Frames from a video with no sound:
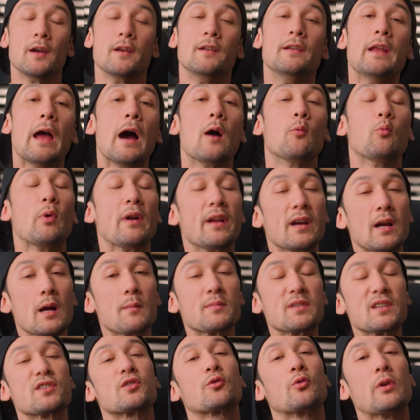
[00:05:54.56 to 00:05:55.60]
Now, when it
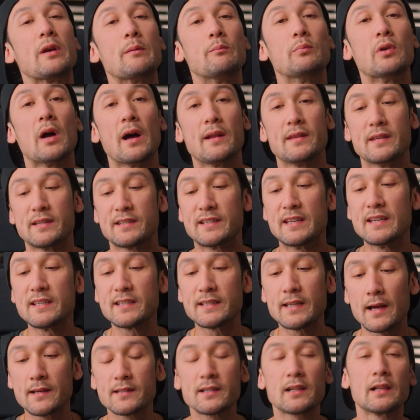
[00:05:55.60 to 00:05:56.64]
comes to screen brightness, this
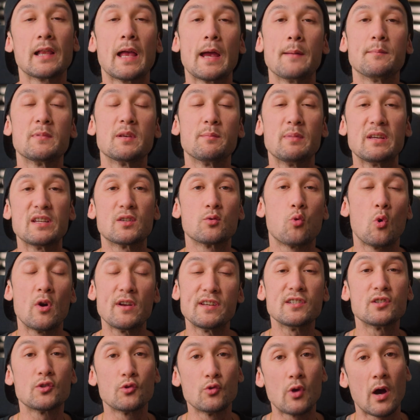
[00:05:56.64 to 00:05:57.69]
does claim to be
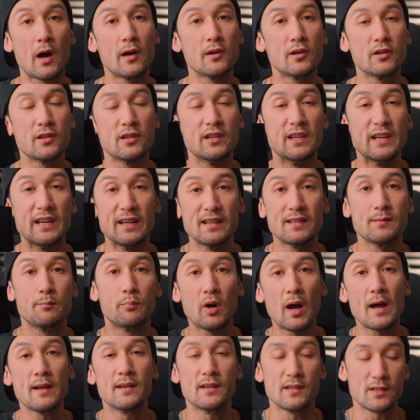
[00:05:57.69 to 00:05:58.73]
2200 nits
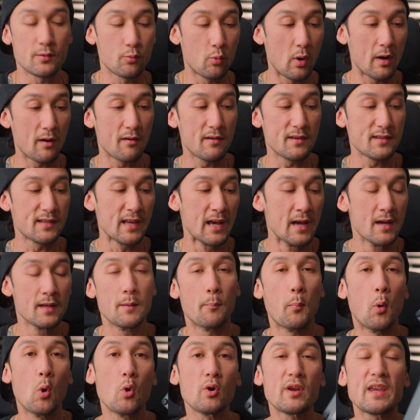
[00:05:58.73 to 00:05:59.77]
brightness, whereas the
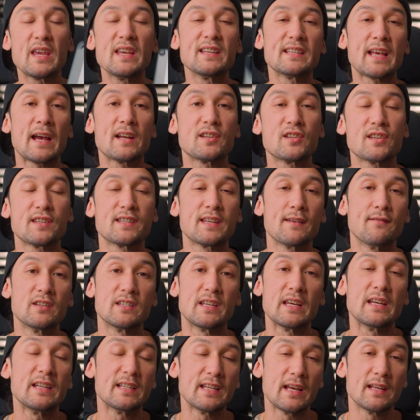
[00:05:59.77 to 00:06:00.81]
Portkeys
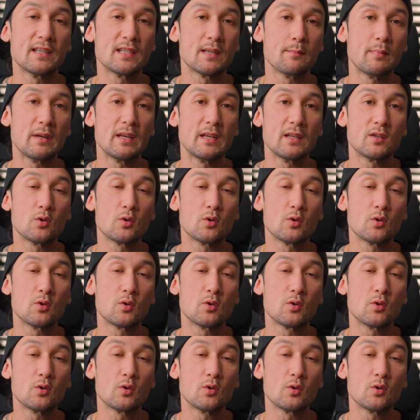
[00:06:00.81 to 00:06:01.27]
HS7T tends to be